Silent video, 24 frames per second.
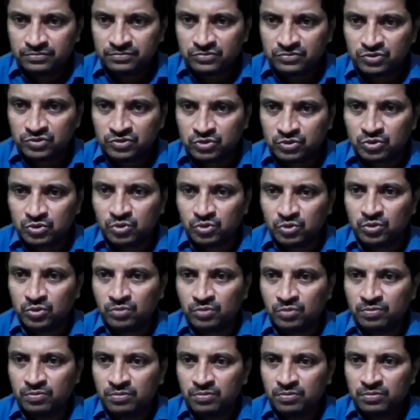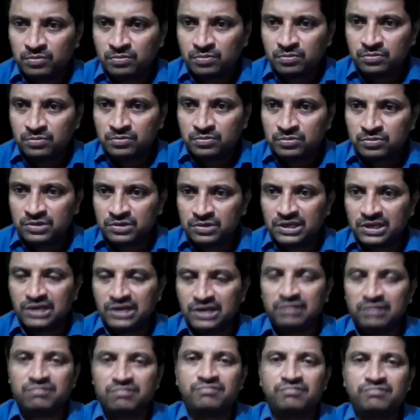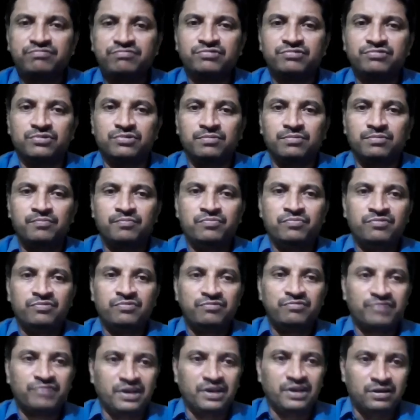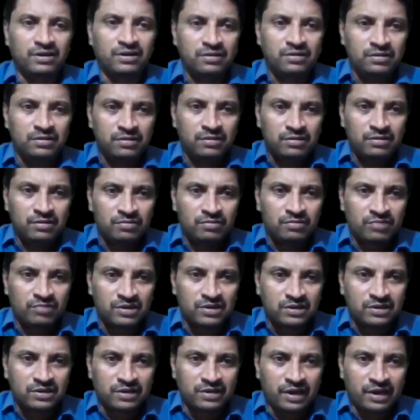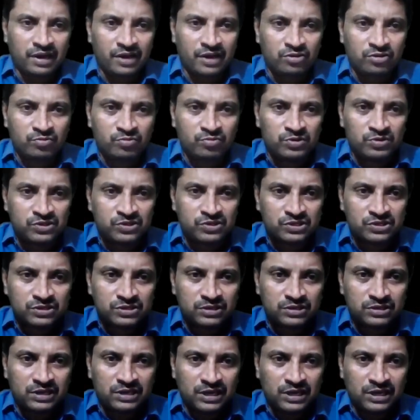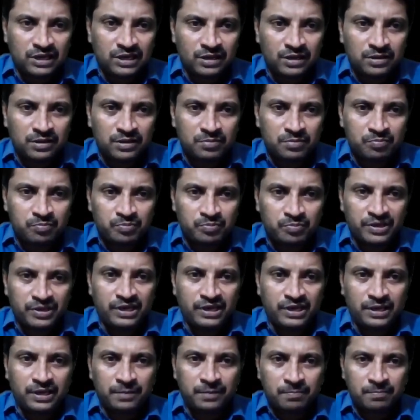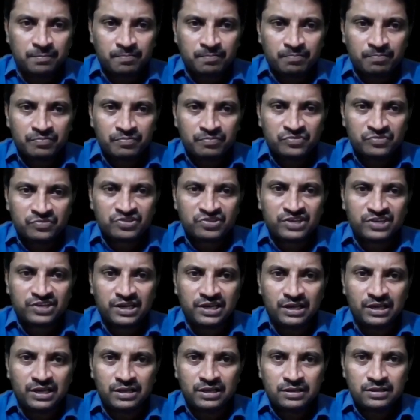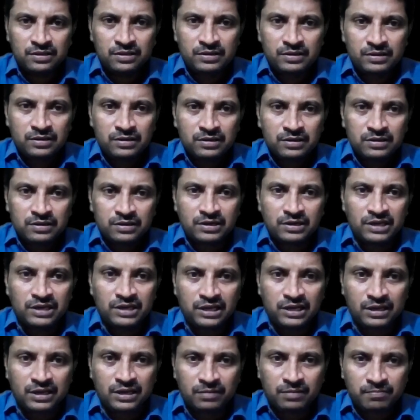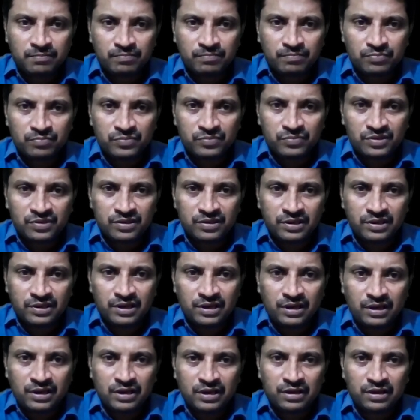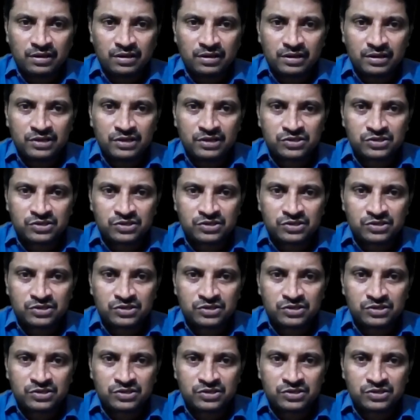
2, 3, 4. Fine. What are the attributes? A, B, C, D, E, H.